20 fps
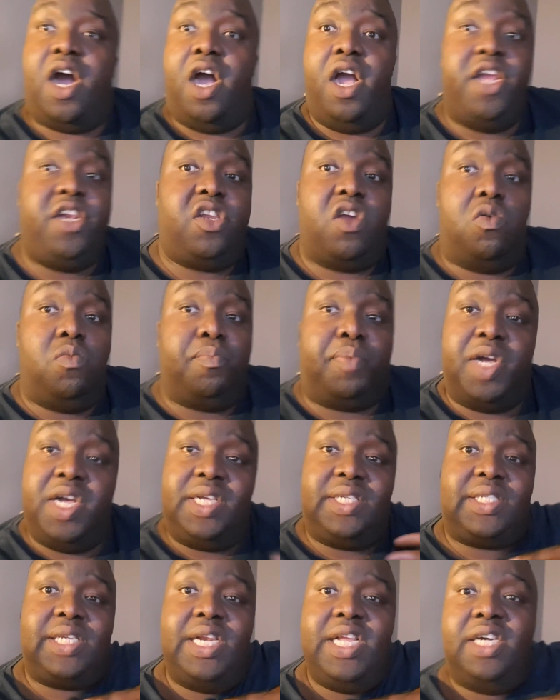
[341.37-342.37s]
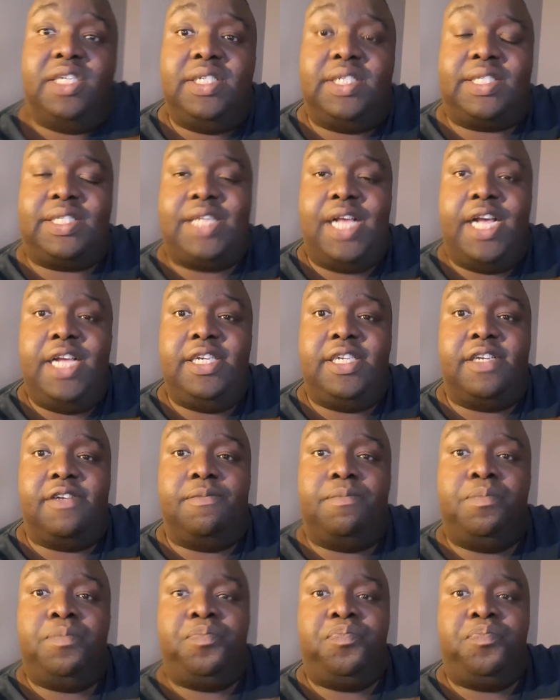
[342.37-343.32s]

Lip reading: I don't personally understand it.